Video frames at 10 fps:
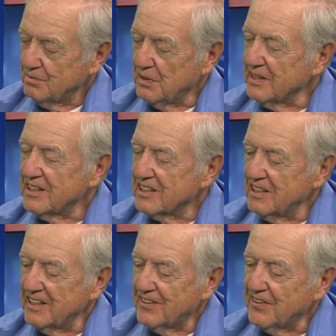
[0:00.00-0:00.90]

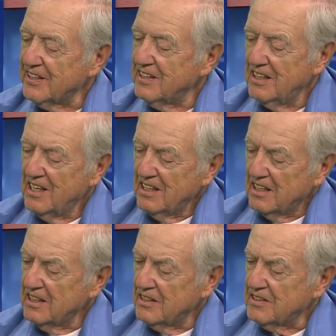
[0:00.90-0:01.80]
political area
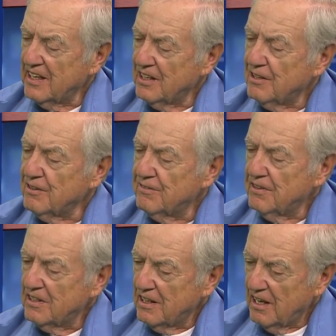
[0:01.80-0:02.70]
uh, that are
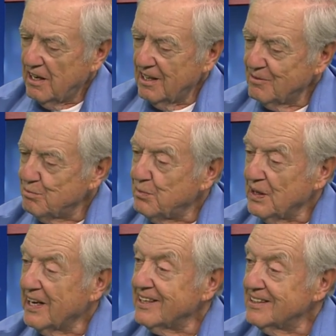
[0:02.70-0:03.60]

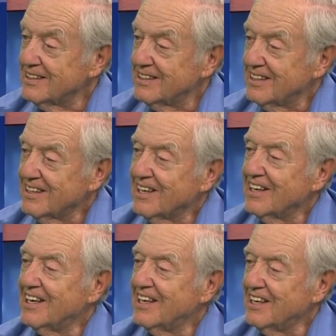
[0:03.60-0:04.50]
polite,
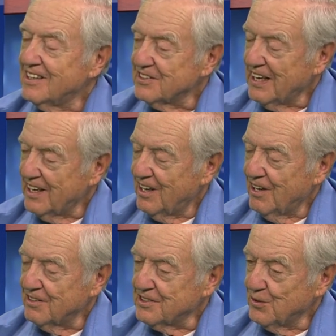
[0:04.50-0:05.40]
uh, that
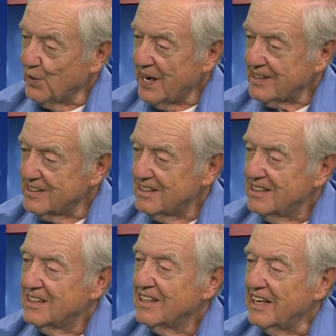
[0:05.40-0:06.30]
are direct,
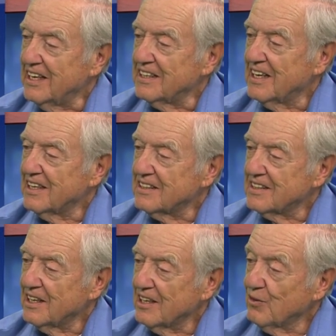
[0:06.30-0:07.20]
and that
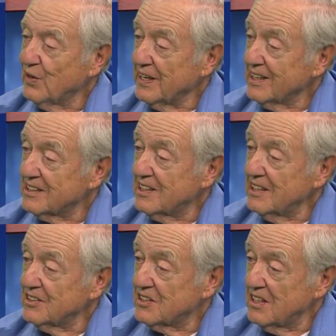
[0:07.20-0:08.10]
they want to get
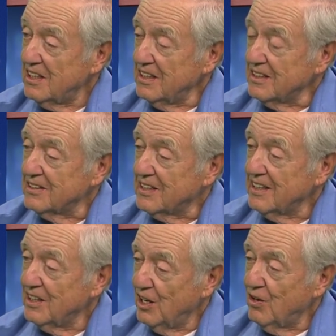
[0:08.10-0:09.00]
things done.
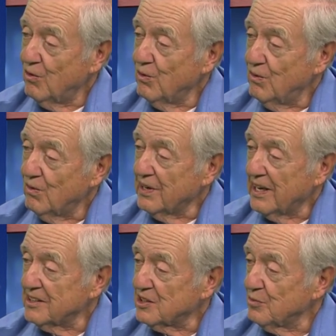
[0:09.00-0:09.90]
They know what
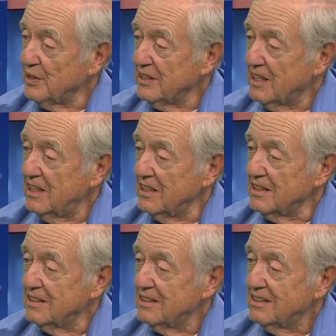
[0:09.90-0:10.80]
has to be
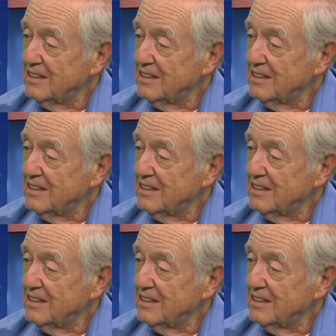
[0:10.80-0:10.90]
done.